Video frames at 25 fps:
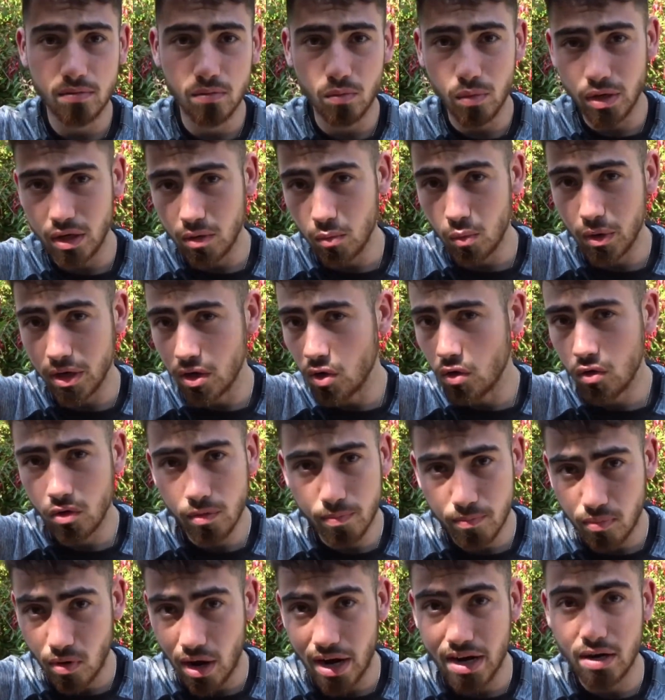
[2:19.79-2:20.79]
We're, we're not the
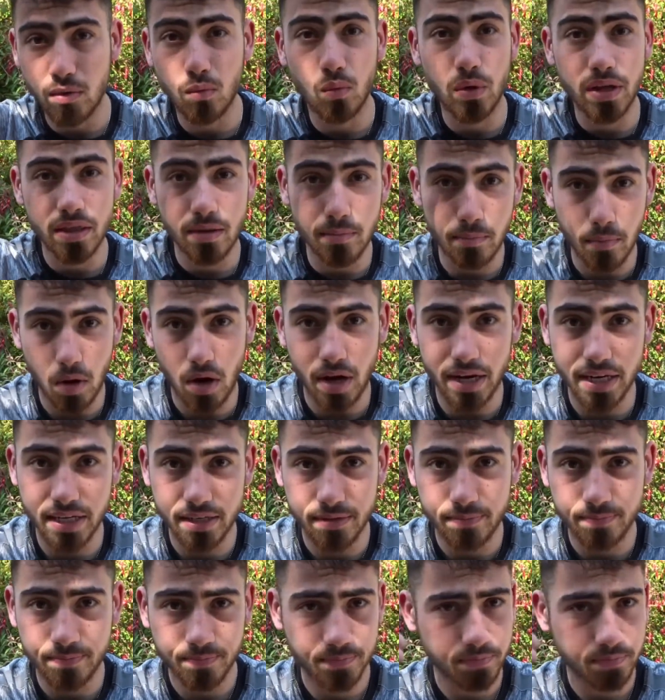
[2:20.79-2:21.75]
brain, we're the mind.